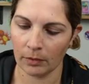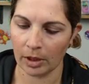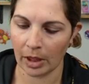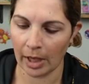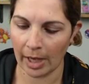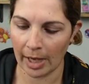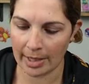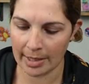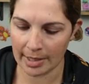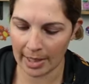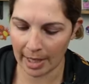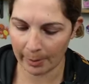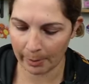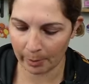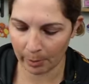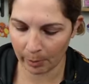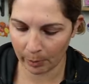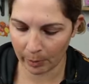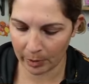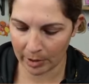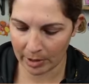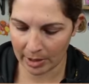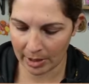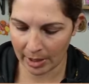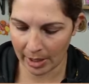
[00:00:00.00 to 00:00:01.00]
As Abram
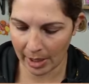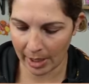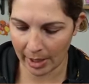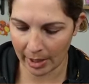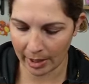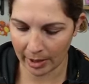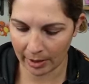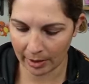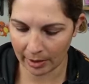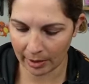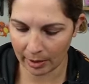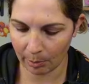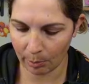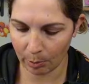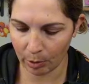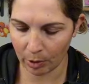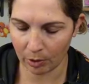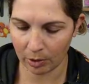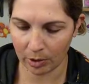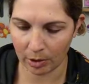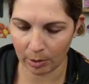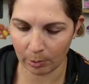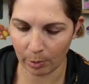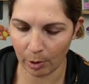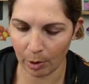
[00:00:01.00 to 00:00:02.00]
would say, the
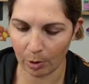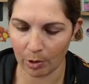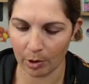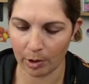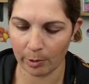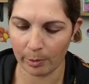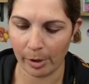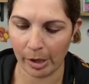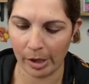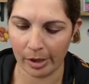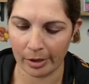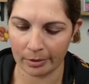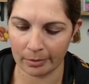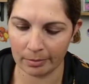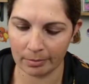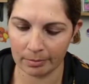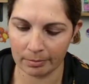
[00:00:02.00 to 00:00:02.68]
building Pokemon.